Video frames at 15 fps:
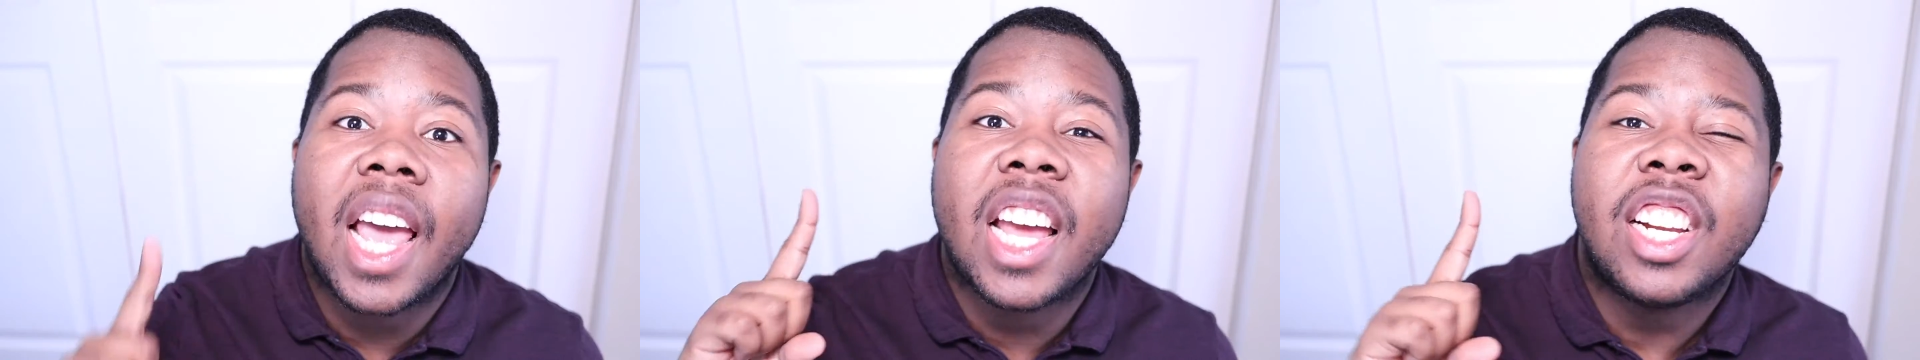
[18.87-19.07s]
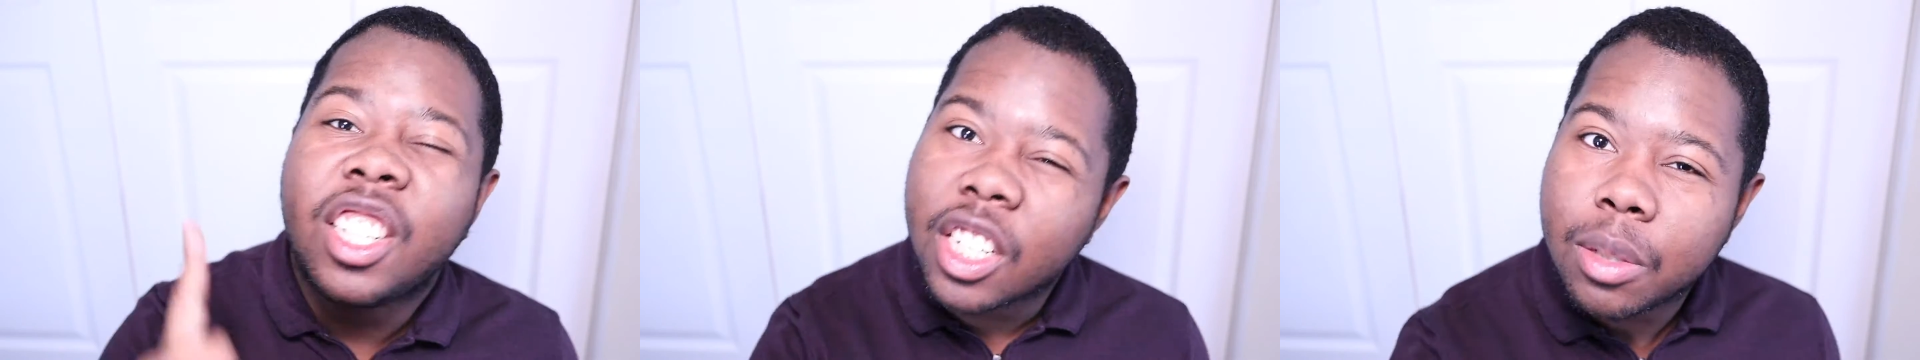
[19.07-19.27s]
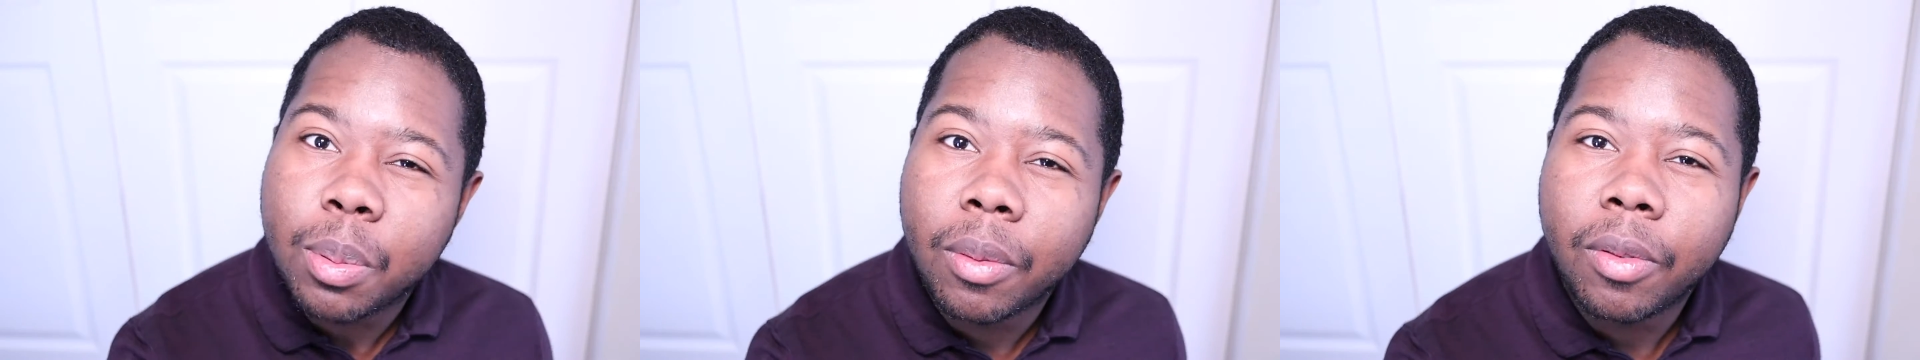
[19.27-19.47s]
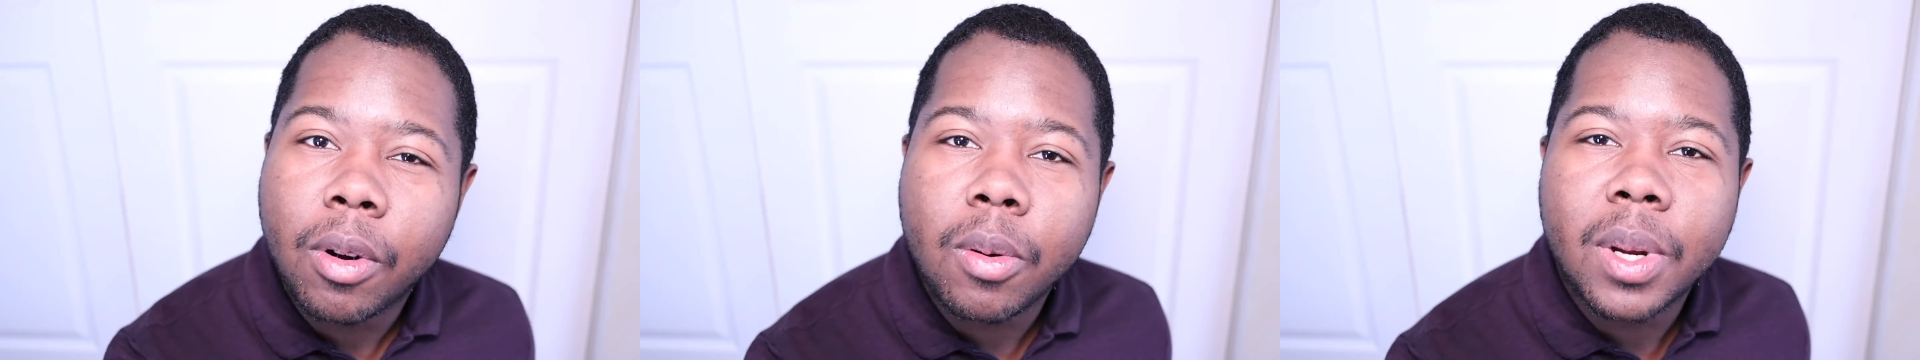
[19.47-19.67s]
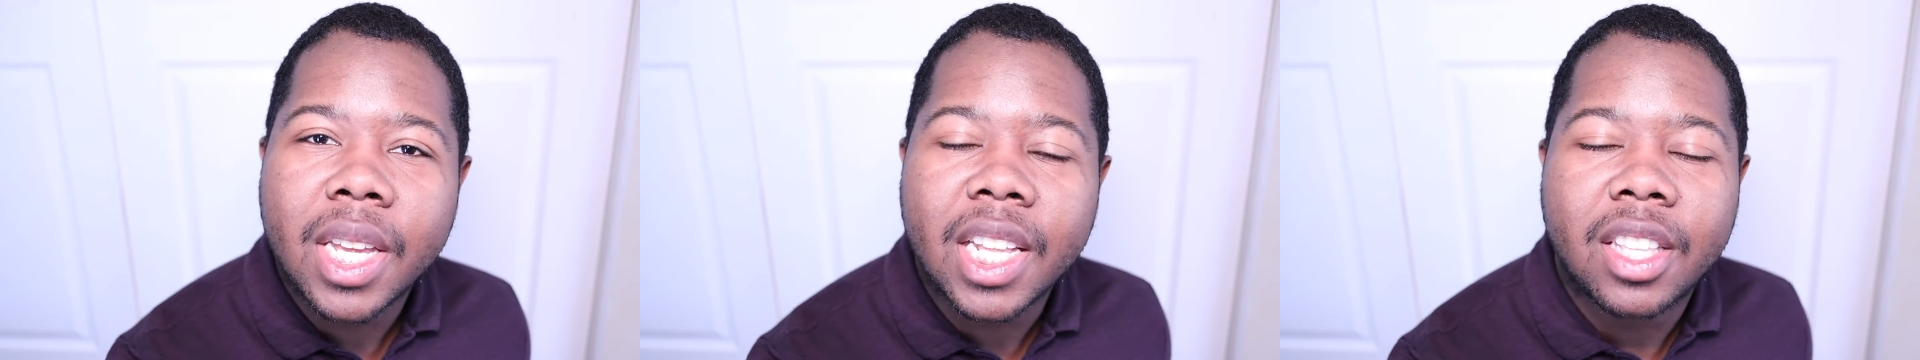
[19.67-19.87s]
And just
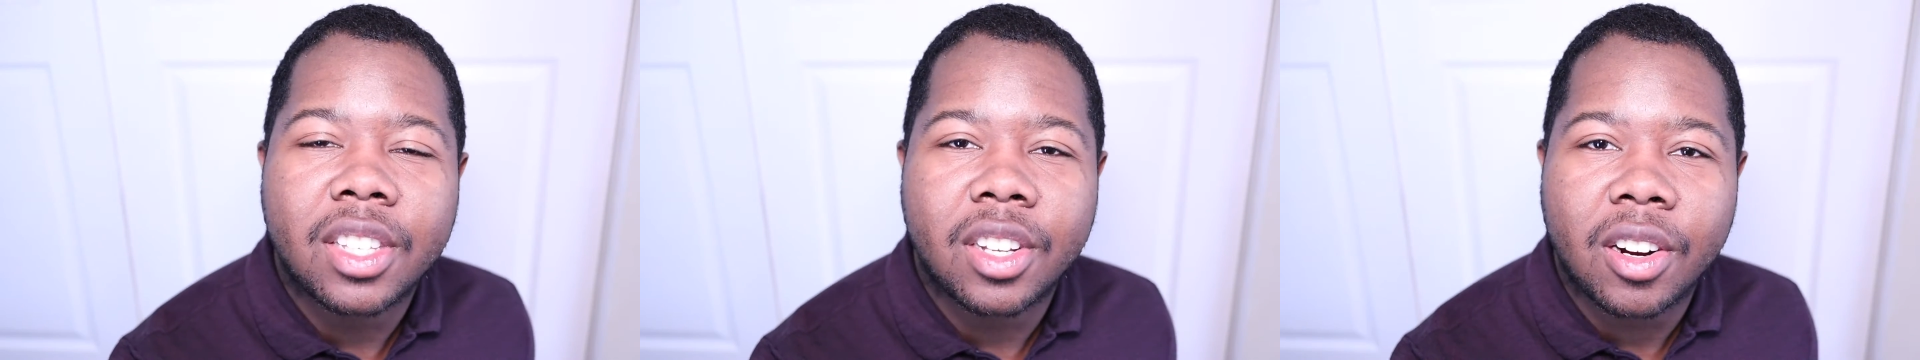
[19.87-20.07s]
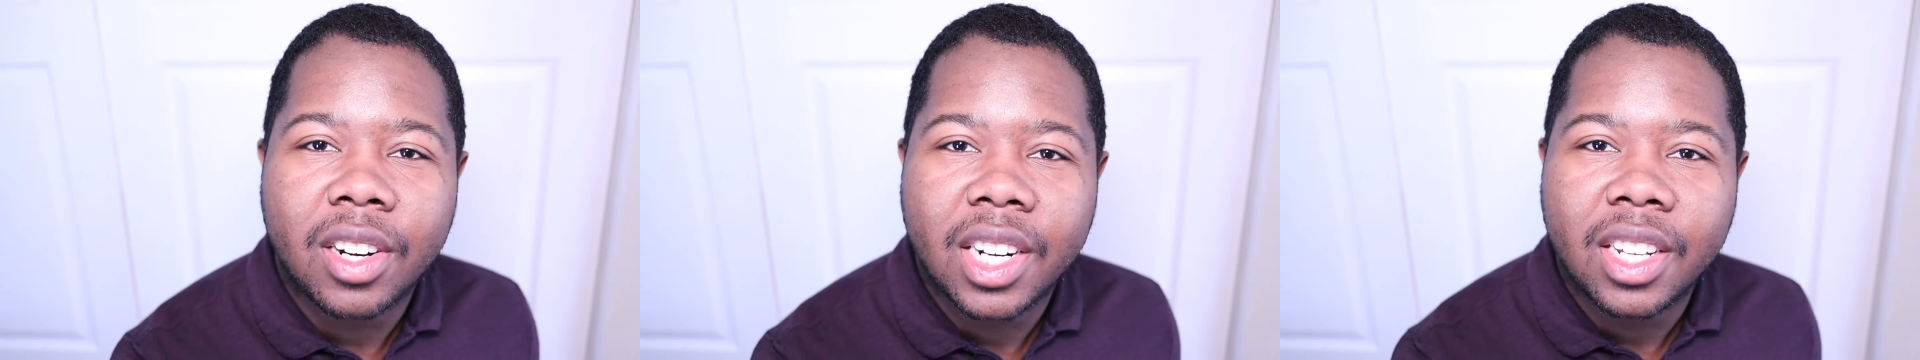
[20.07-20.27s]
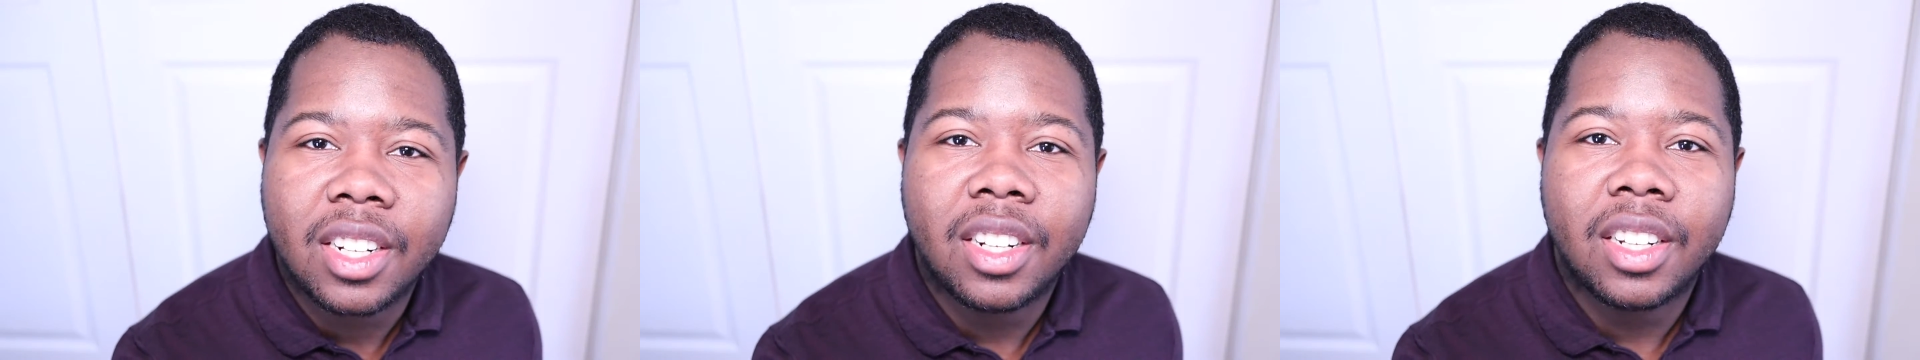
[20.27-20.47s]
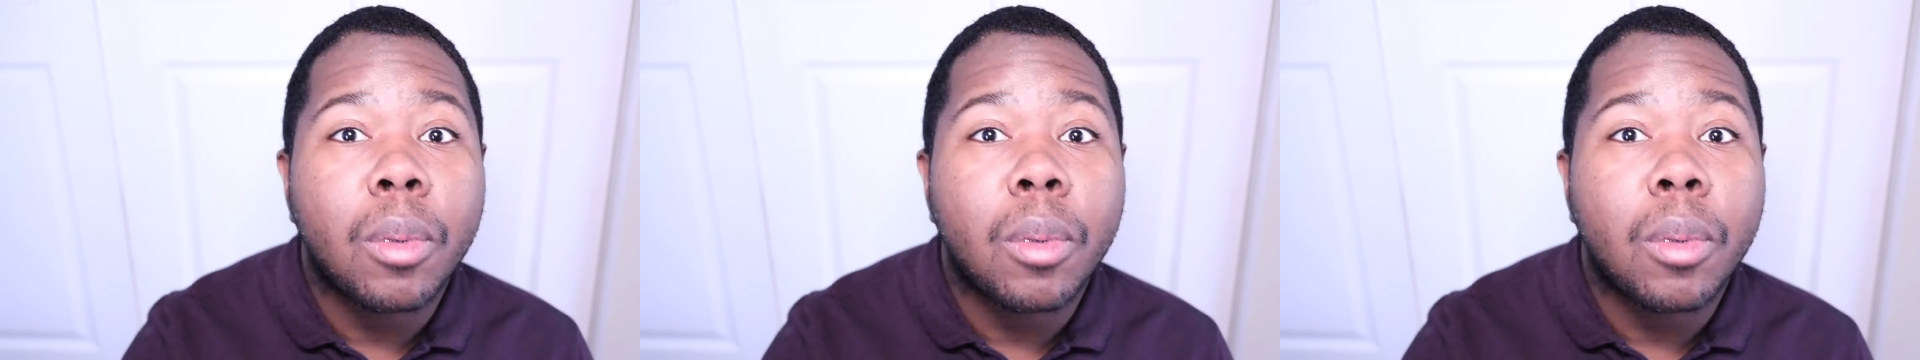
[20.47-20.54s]
before we get started,